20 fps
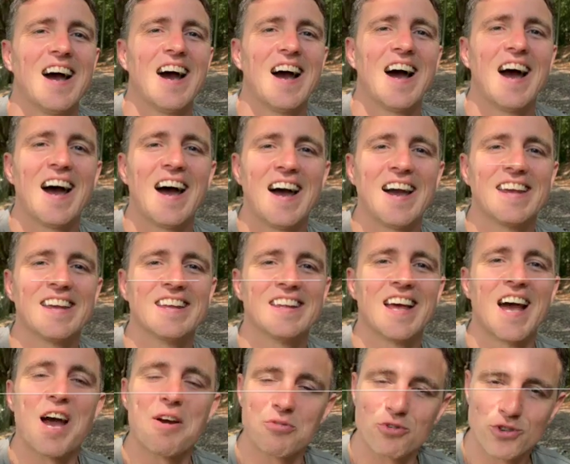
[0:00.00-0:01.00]
Hi,
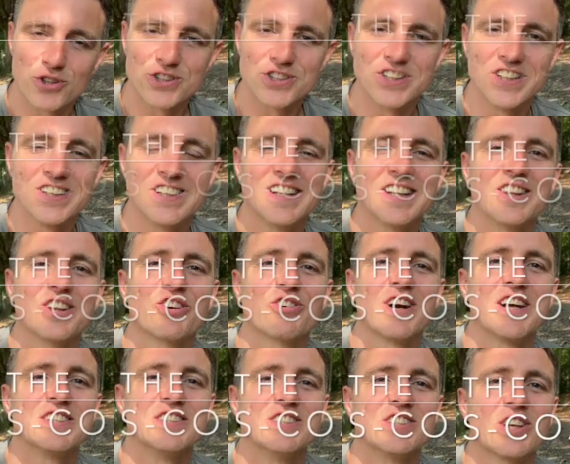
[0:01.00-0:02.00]
I'm Christian, the
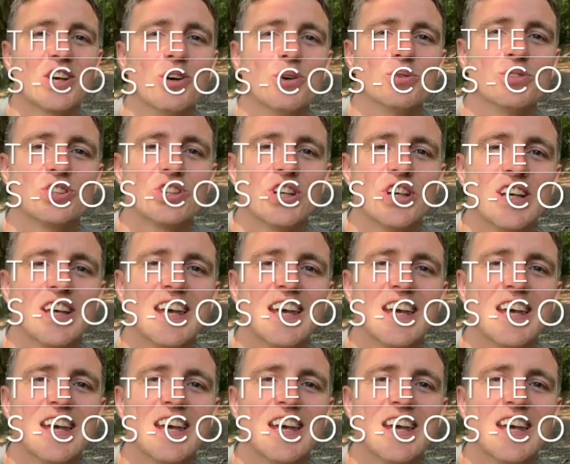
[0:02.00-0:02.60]
crisis coach.